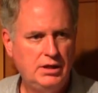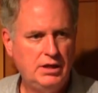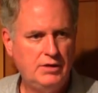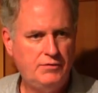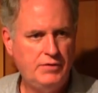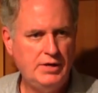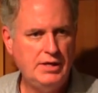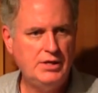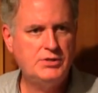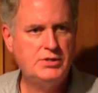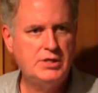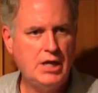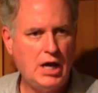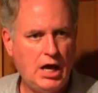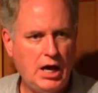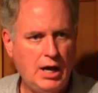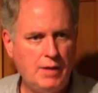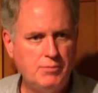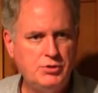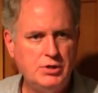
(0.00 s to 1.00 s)
If He's the
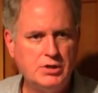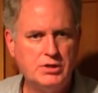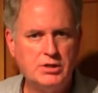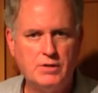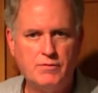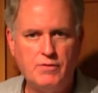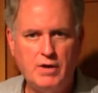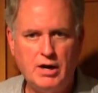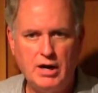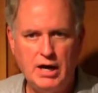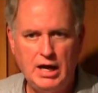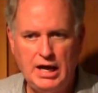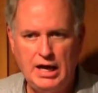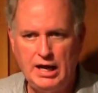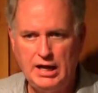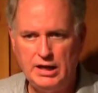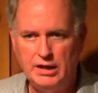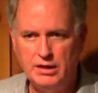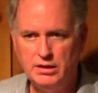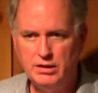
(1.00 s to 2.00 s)
object of our
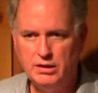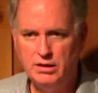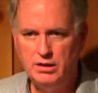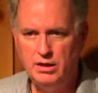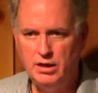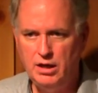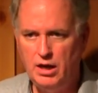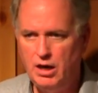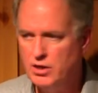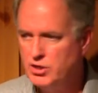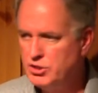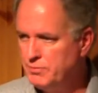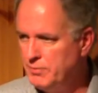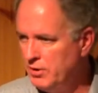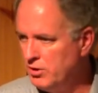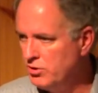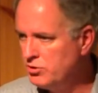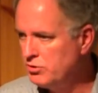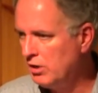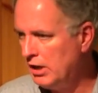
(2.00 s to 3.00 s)
eye, our
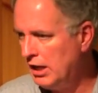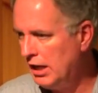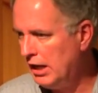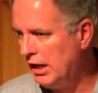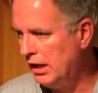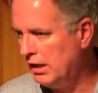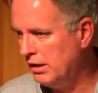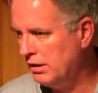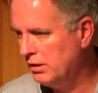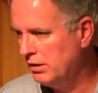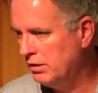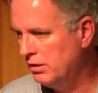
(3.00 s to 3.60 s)
spiritual eye,